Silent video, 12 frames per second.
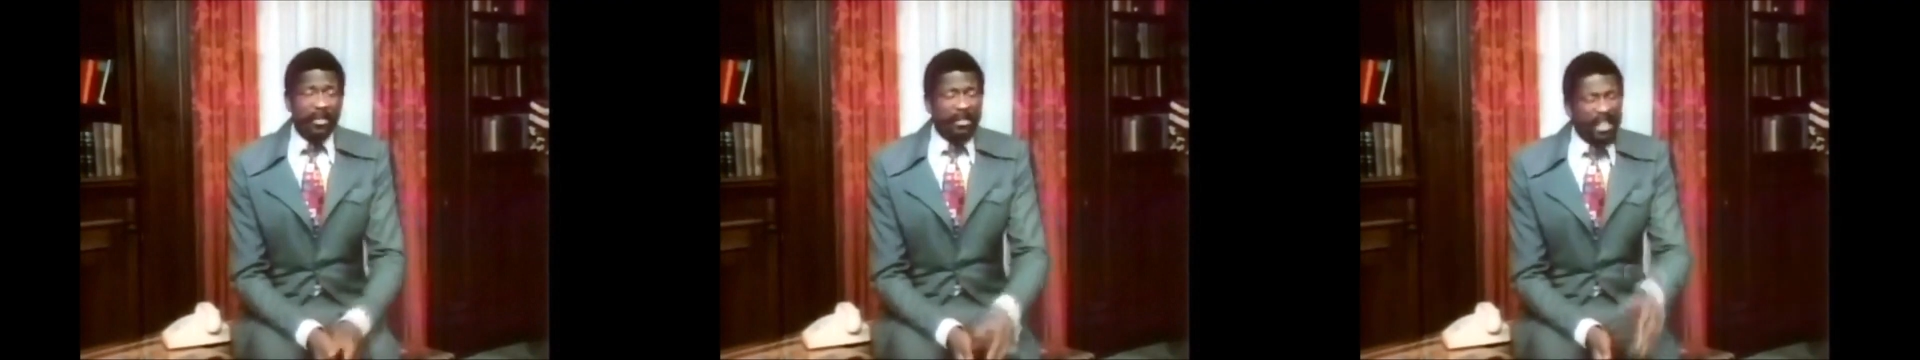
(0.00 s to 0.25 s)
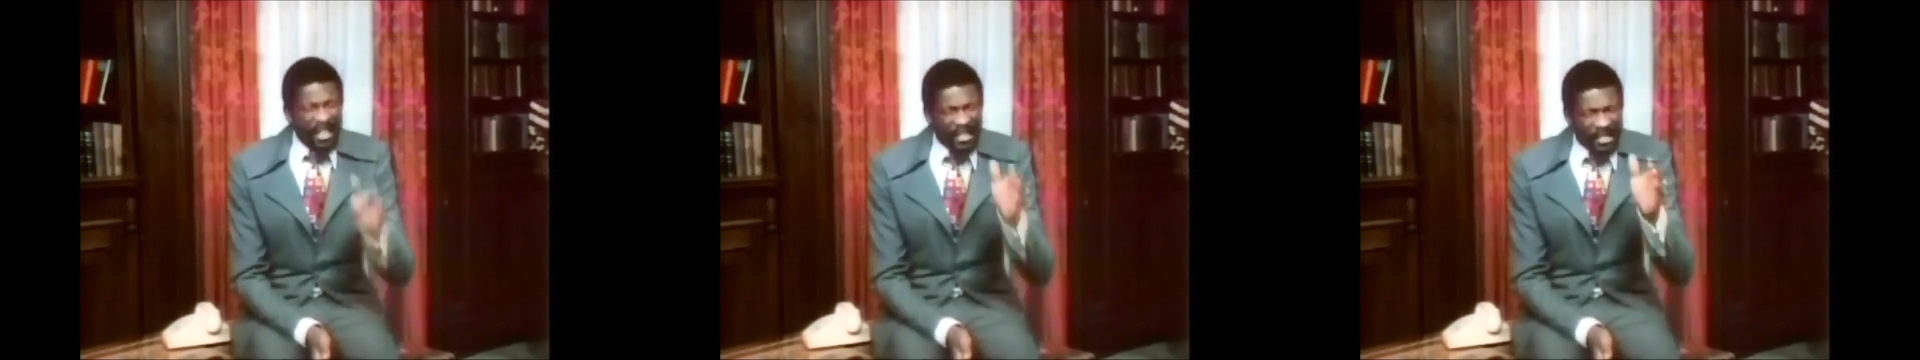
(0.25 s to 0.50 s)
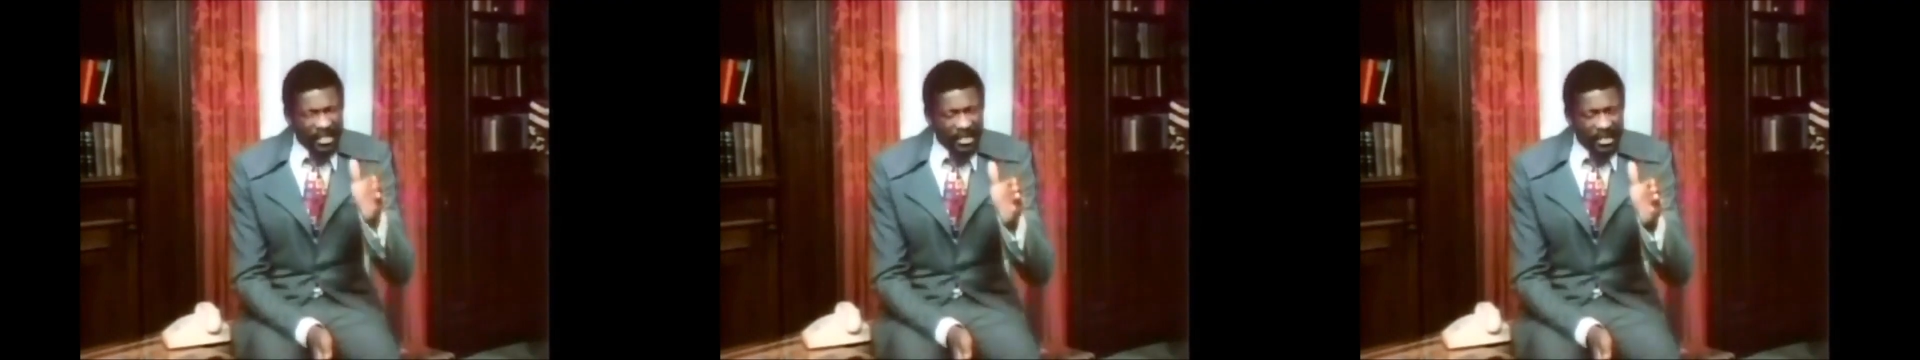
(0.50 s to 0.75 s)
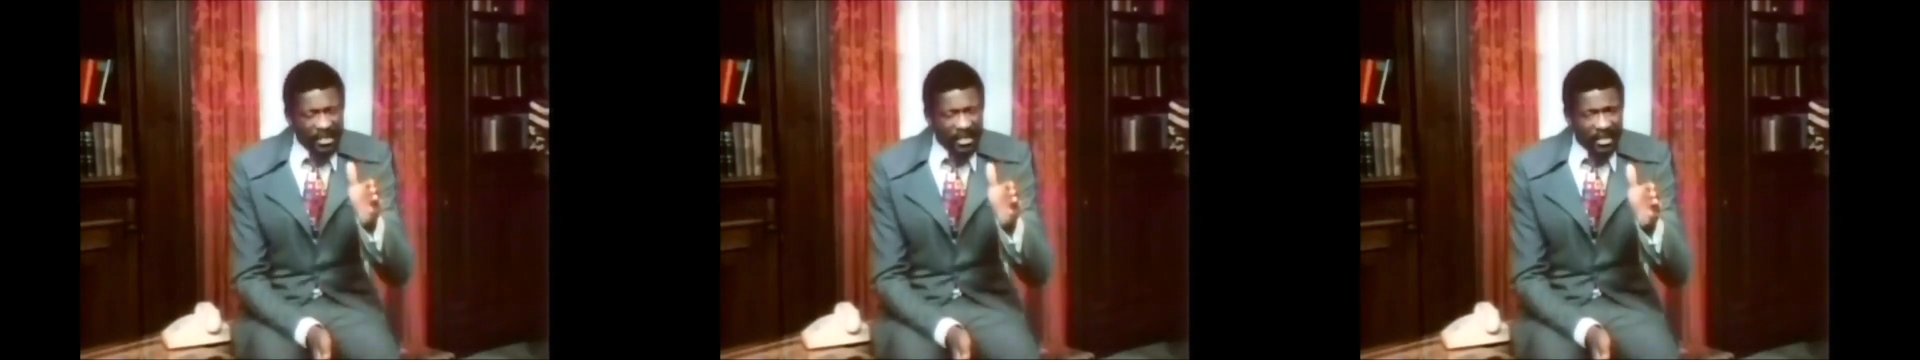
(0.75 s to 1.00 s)
you got a
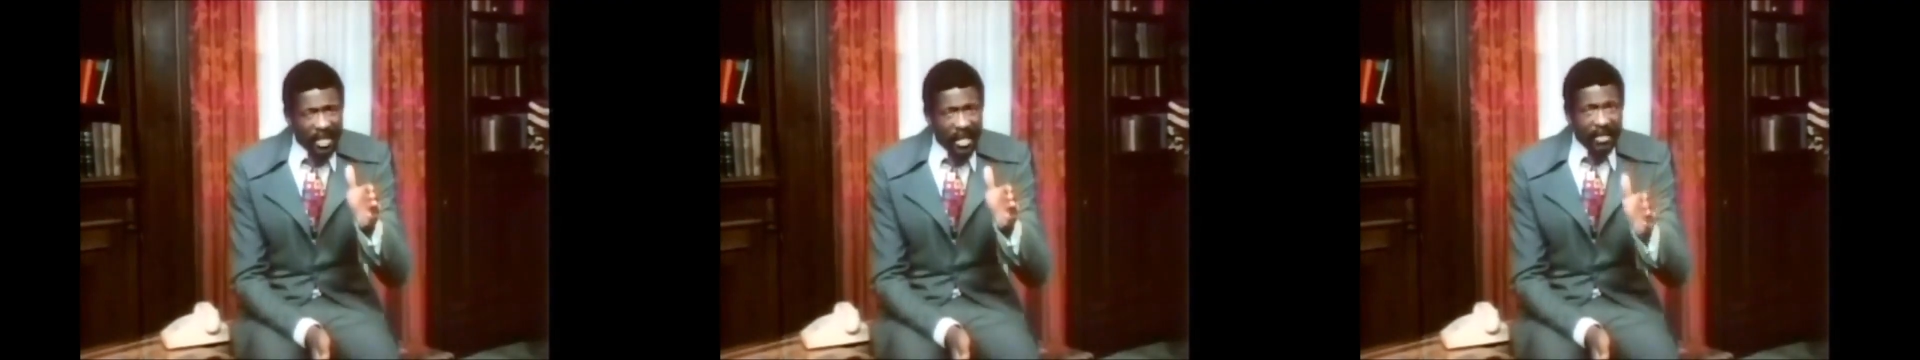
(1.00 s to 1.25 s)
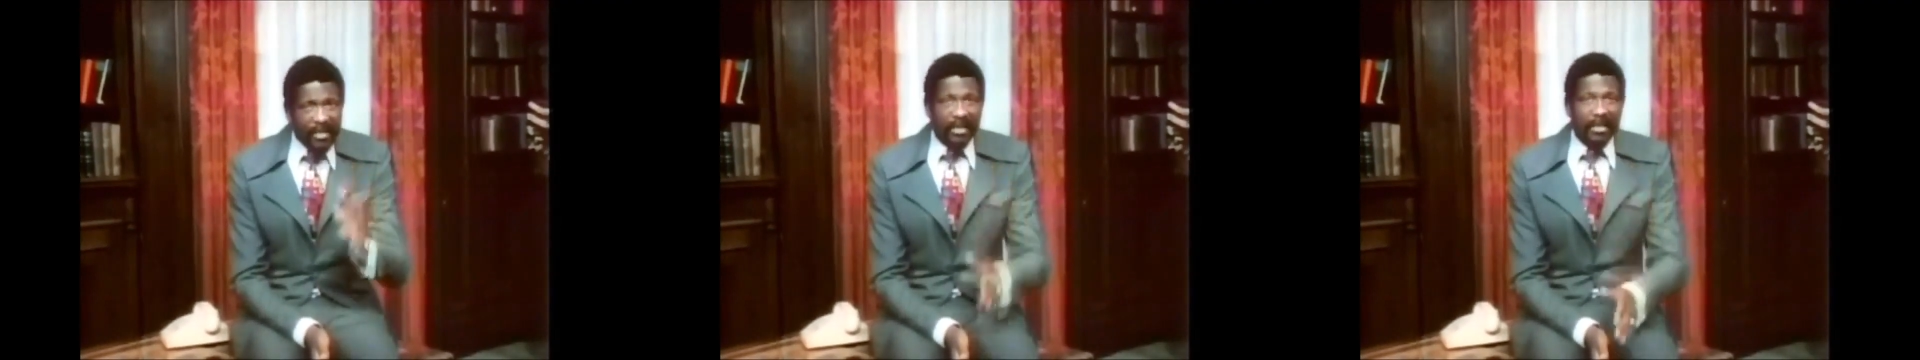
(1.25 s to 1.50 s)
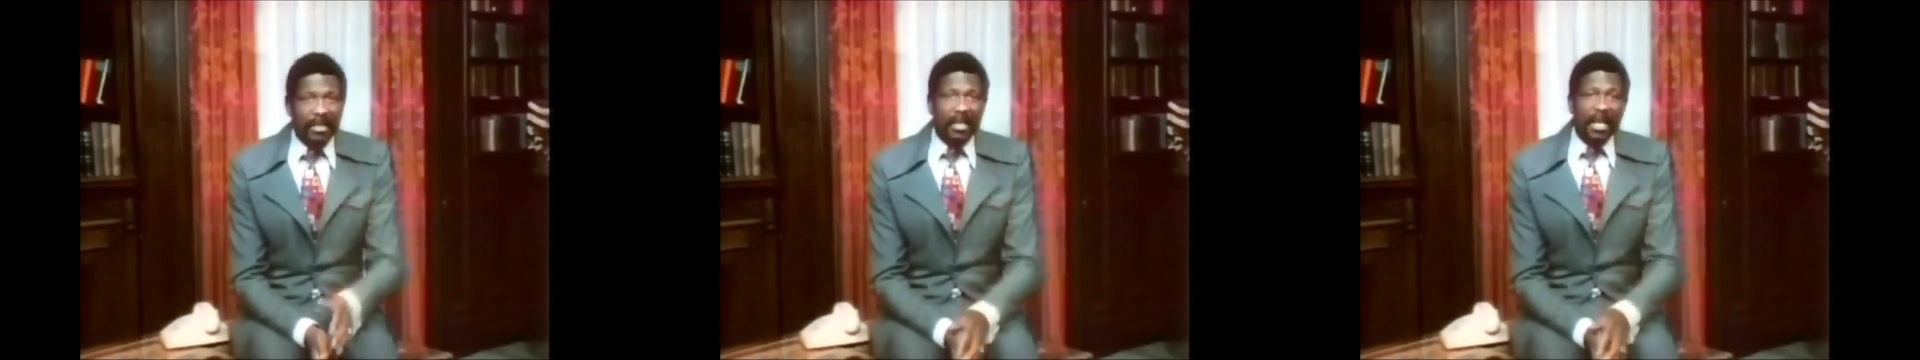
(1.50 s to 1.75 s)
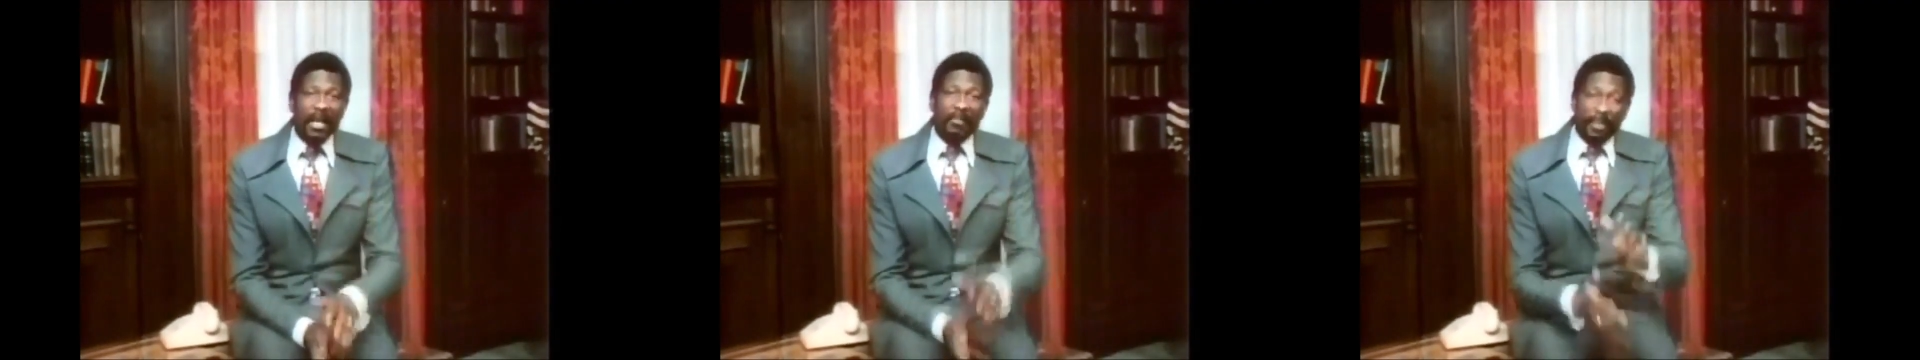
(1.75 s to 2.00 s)
sure shot
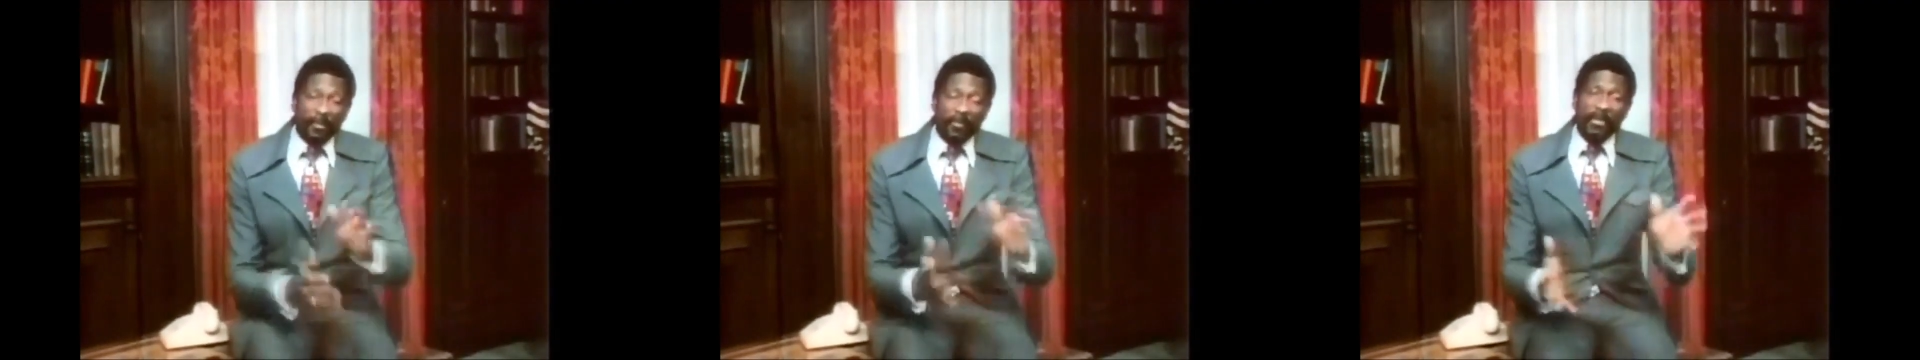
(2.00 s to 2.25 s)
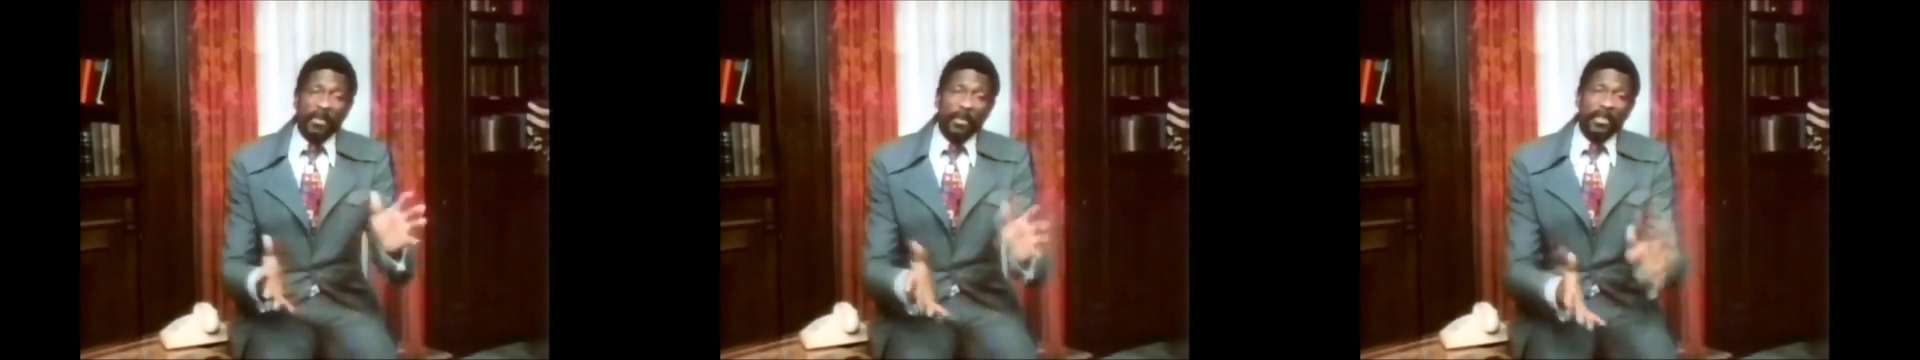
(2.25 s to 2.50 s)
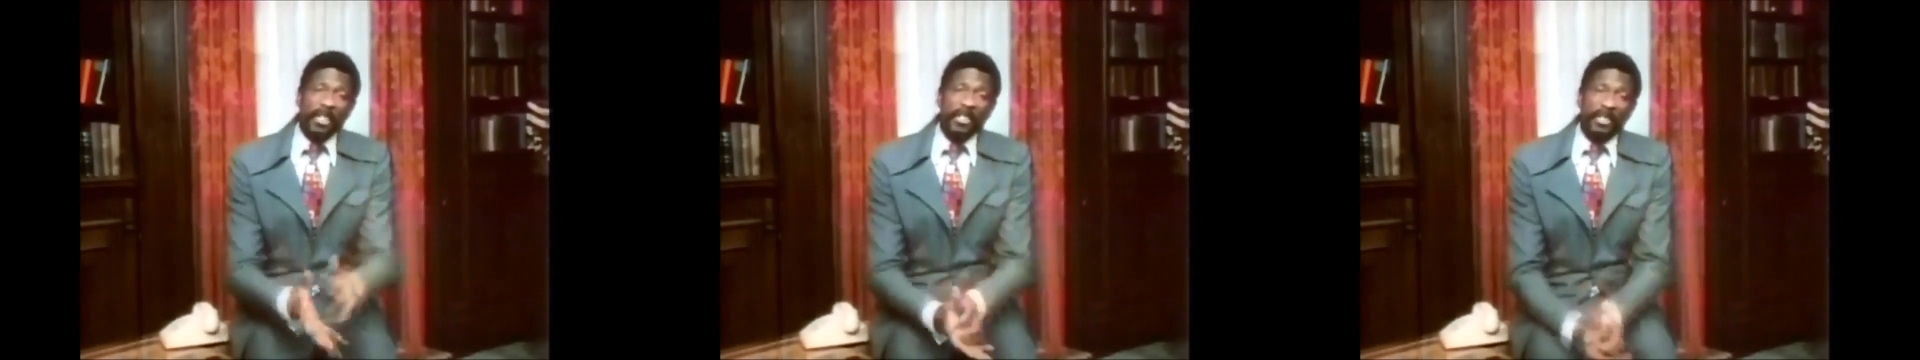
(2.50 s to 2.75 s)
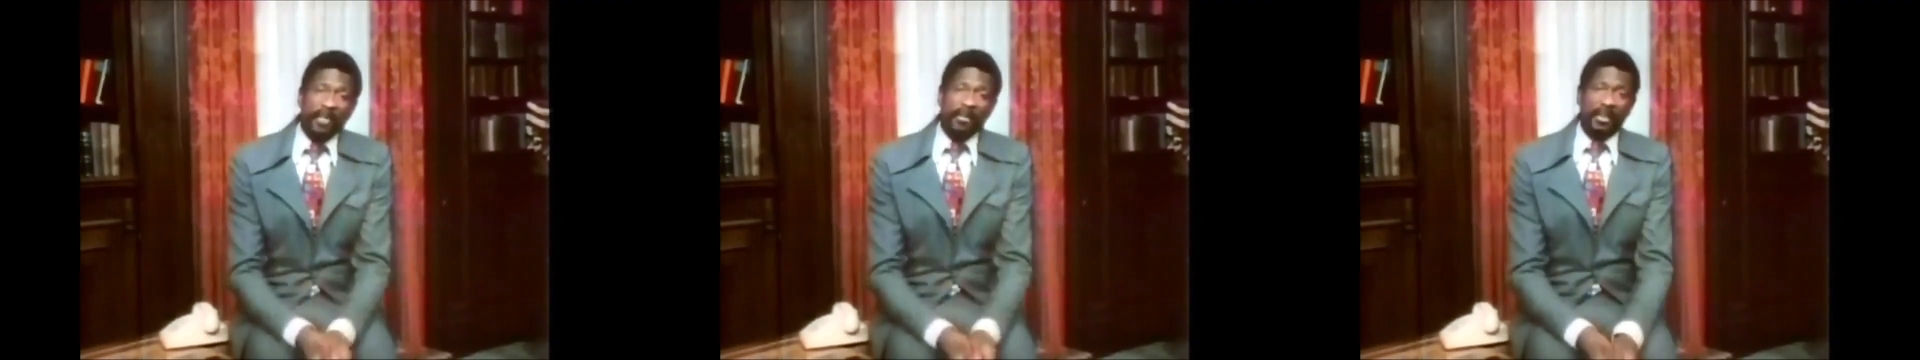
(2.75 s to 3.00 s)
and up to
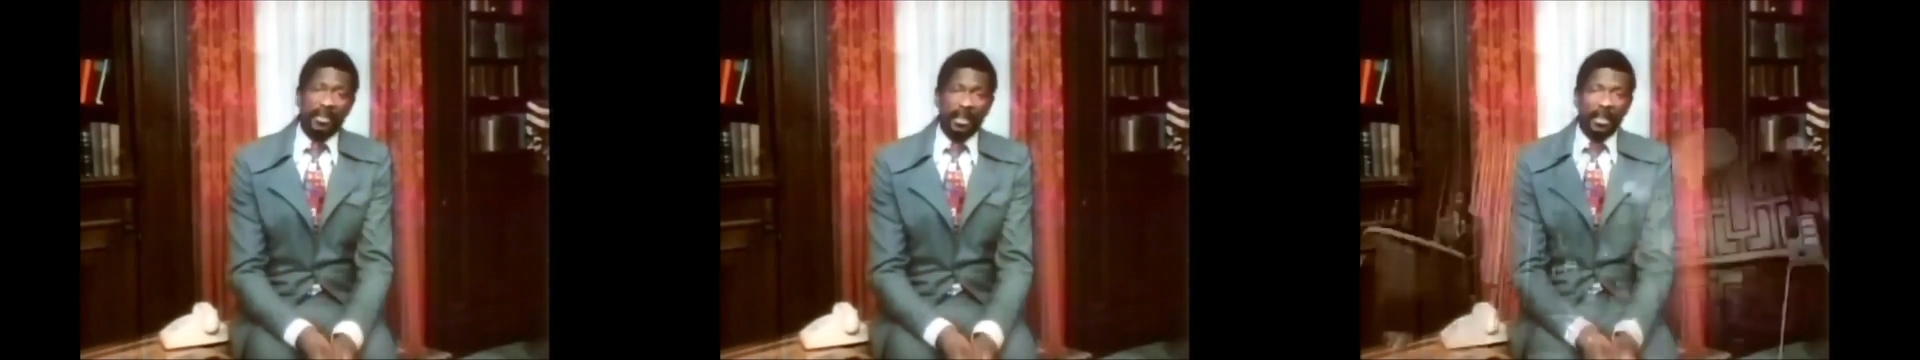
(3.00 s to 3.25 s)
50% savings.